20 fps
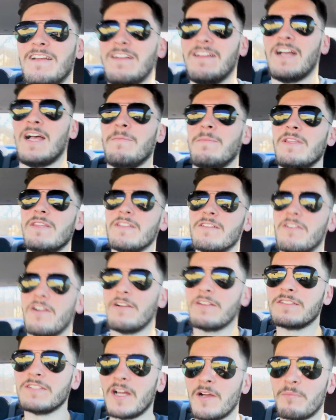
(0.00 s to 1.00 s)
I mean, the
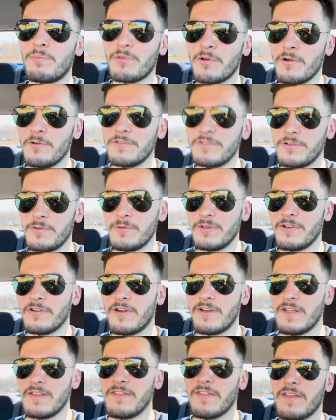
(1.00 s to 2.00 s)
car's not pro-tuned or
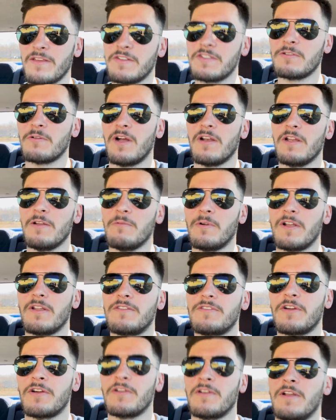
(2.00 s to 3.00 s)
anything, so I didn't
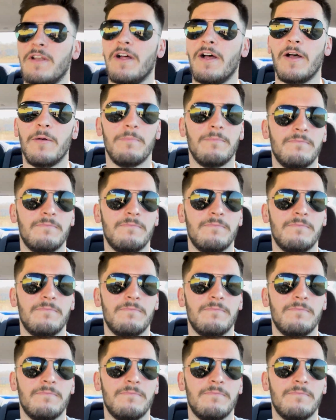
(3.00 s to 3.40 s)
want to turn it up.